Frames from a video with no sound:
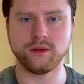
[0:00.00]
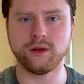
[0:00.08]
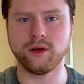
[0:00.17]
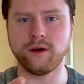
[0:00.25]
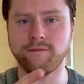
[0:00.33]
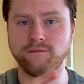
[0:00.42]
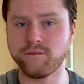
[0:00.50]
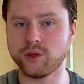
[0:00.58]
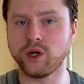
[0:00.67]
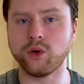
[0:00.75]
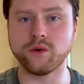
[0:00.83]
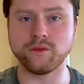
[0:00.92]
a
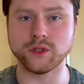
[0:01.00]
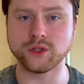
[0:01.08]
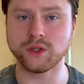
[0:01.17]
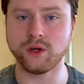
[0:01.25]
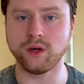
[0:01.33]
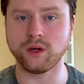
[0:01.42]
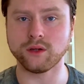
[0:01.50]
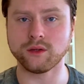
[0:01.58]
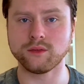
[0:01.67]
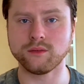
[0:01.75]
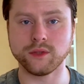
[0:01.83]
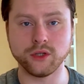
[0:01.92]
flow of the song.
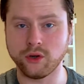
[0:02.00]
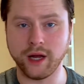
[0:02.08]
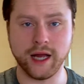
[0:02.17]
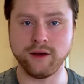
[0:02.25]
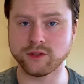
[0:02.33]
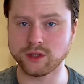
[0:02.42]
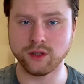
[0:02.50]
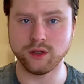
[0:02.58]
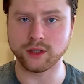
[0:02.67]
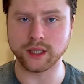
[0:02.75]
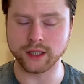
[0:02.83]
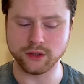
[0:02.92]
But you don't have a song yet.